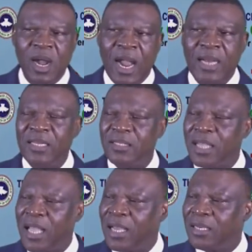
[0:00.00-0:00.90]
And he
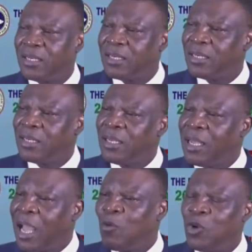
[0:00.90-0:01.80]
said,
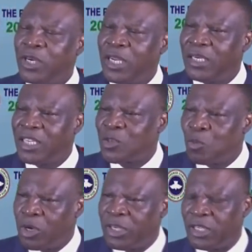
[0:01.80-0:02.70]
I won't need
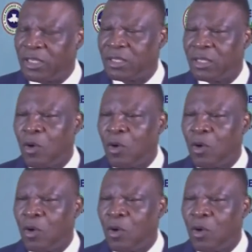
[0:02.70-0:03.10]
his money,